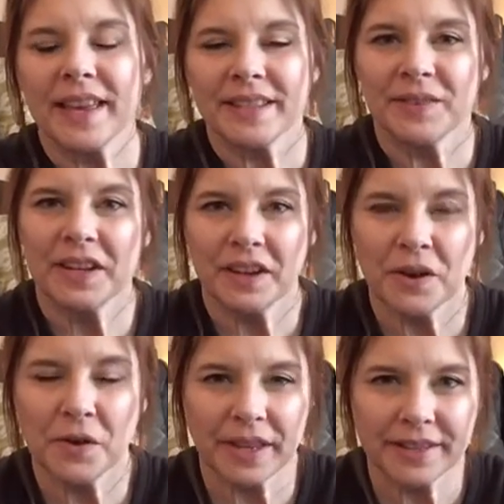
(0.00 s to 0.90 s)

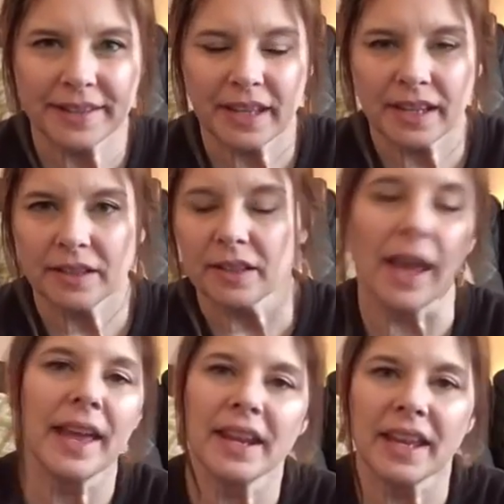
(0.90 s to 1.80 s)
video that said I
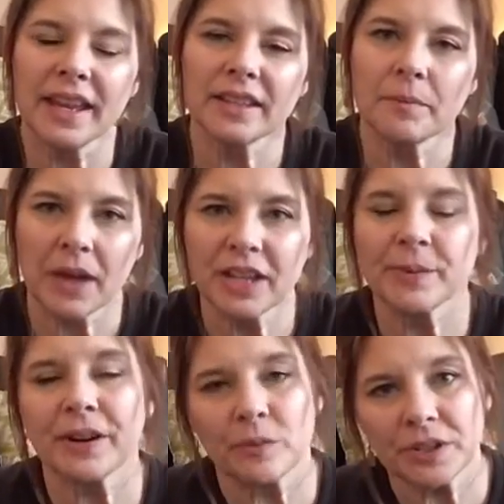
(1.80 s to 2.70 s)
had a case on
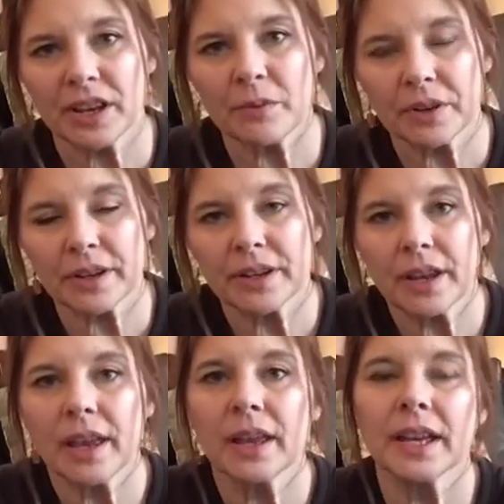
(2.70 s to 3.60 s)
Poshmark, which I won,
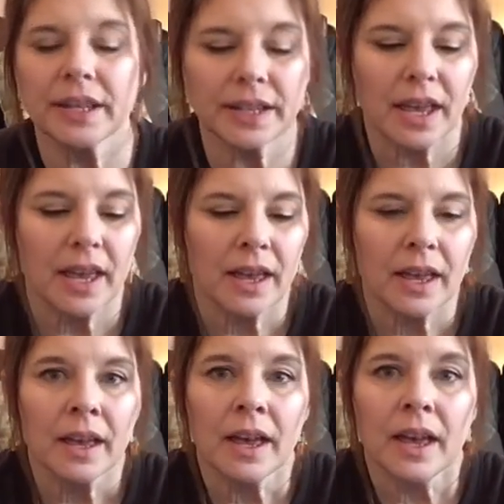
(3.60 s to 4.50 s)
and
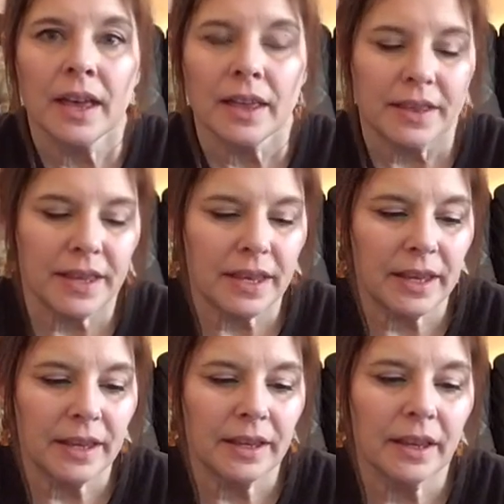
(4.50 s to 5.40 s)

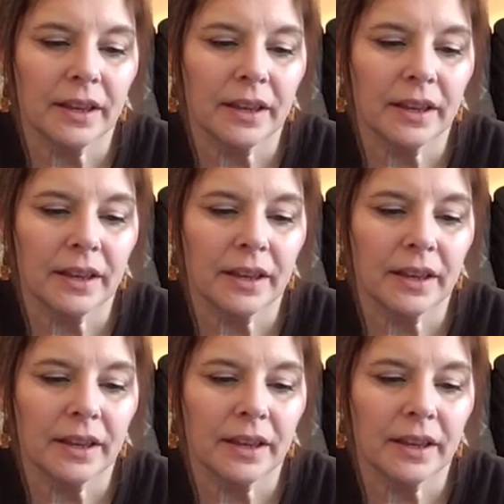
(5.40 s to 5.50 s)
the